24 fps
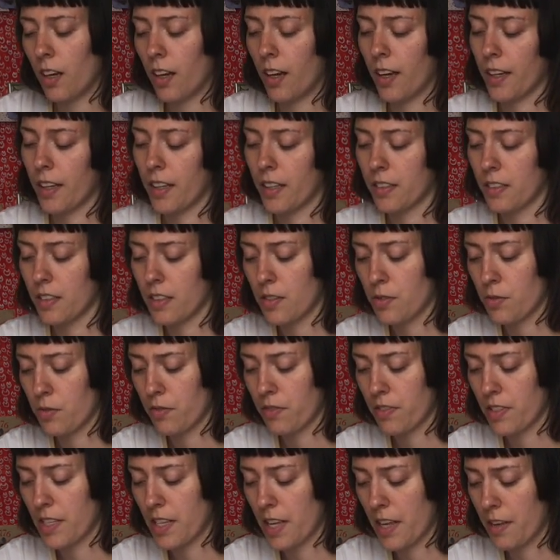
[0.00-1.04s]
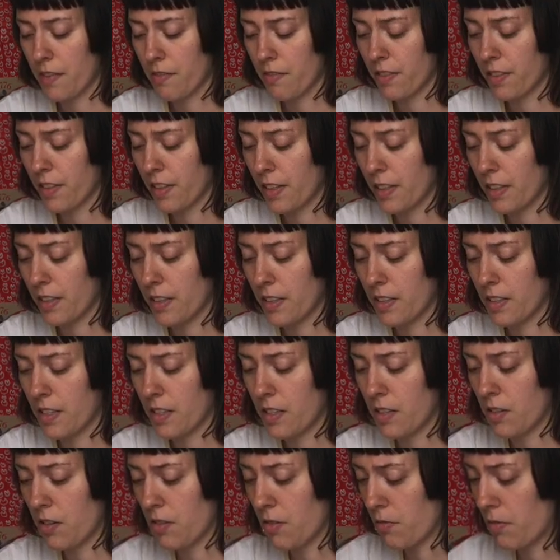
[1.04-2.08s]
I can sort of save things
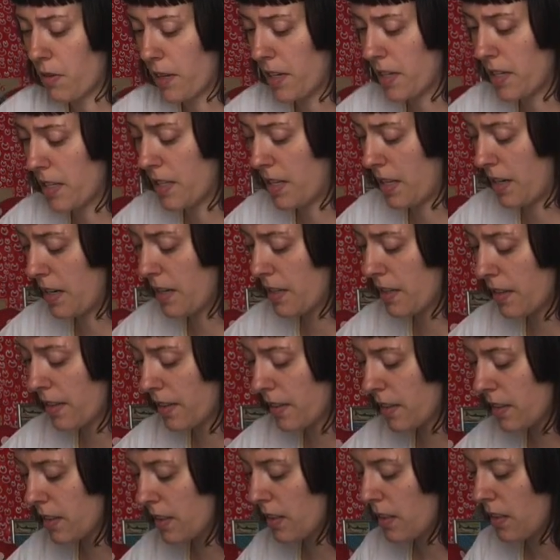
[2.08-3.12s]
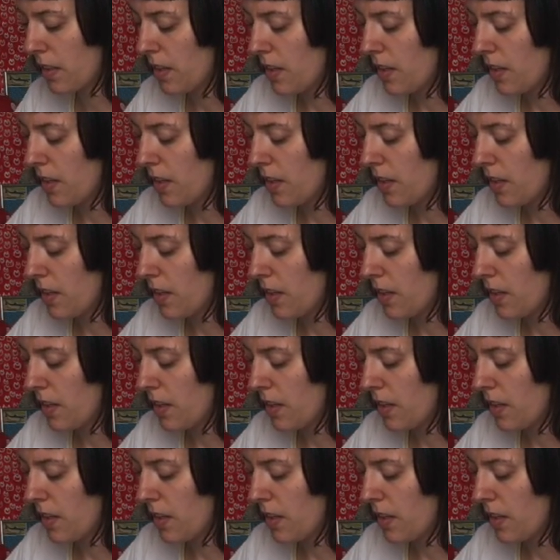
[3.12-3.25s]
and not waste anything.